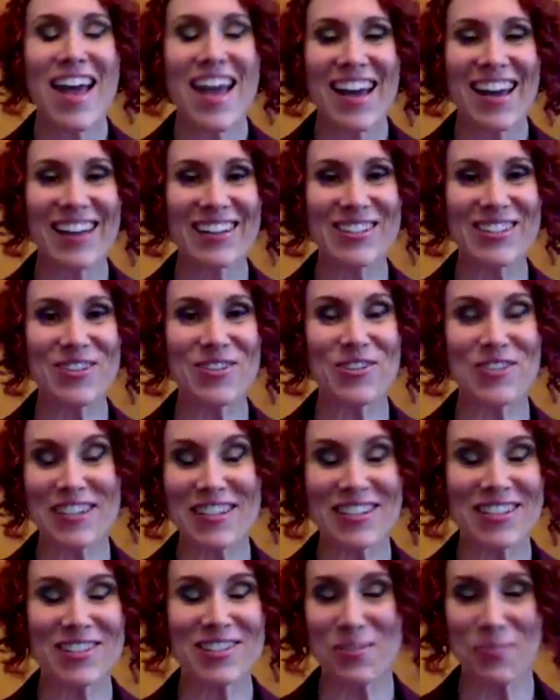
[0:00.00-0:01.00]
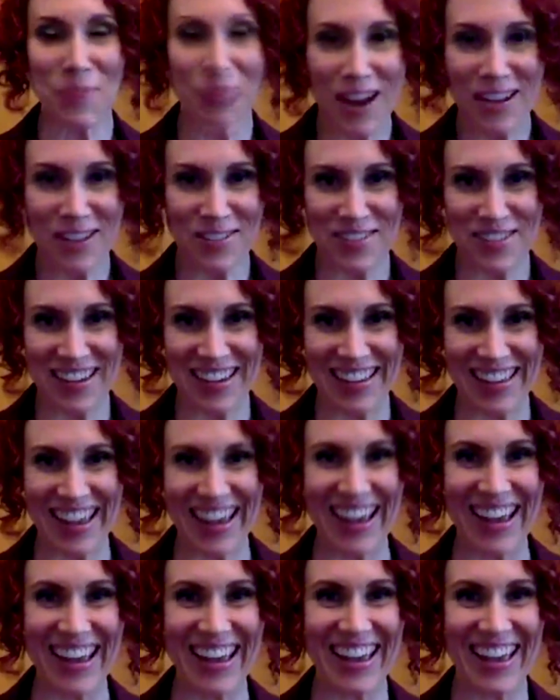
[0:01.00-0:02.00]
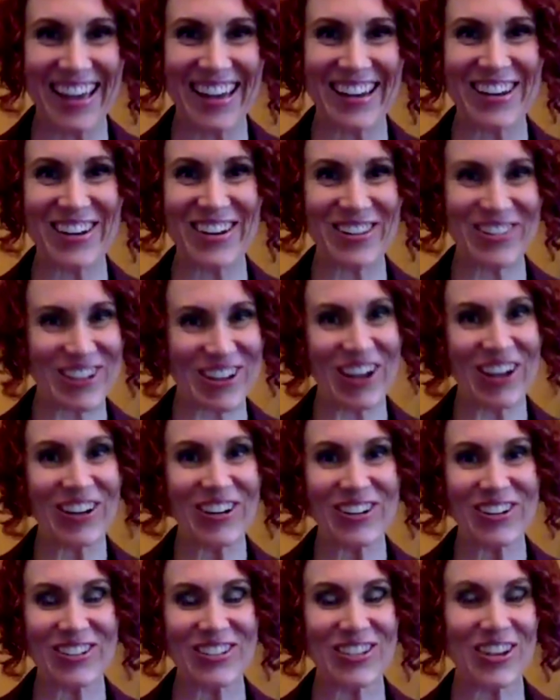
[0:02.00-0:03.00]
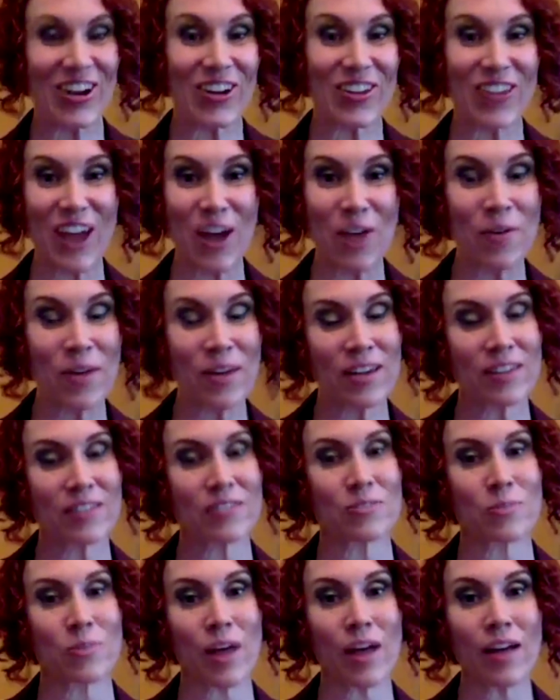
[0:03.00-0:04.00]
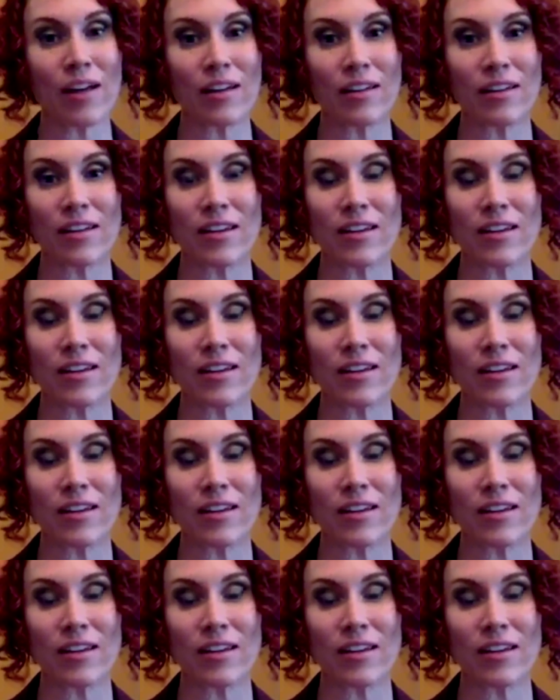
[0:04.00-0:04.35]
And so it doesn't surprise me that your daughters are that way as well.